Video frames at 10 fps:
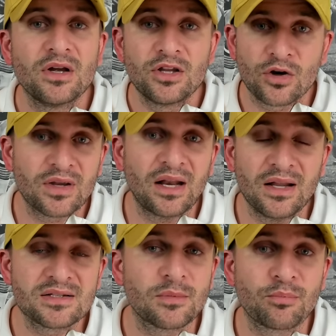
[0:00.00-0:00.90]
You're
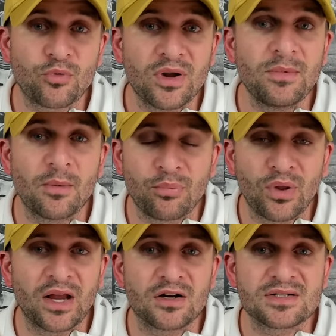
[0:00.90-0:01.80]
getting some premium
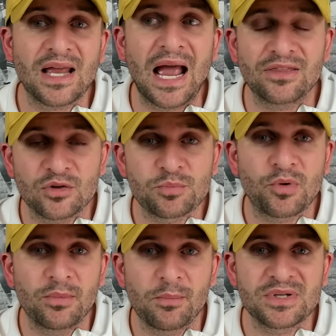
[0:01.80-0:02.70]
players at those
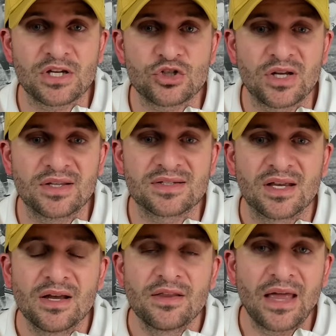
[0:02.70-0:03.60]
premium positions
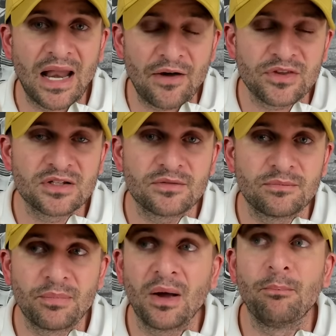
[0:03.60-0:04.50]
that have the
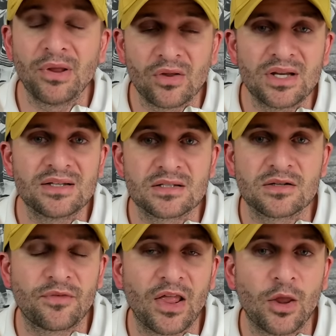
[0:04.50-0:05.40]
ability to
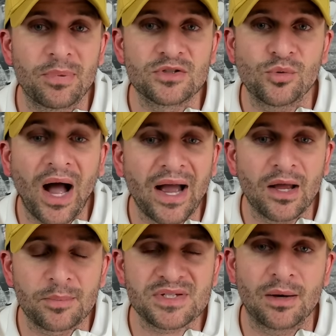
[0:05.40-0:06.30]
develop into high
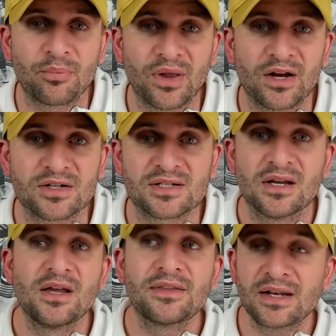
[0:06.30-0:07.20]
upside players
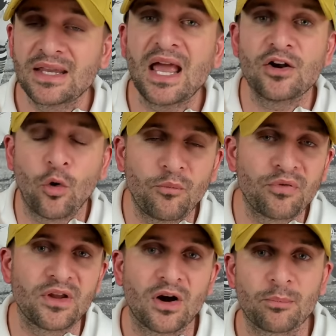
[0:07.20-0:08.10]
that, again,
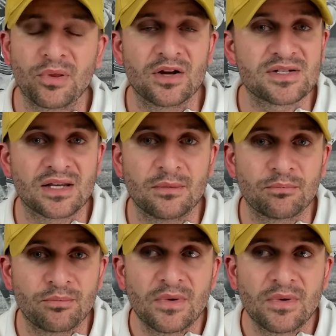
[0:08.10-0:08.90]
hopefully are players that can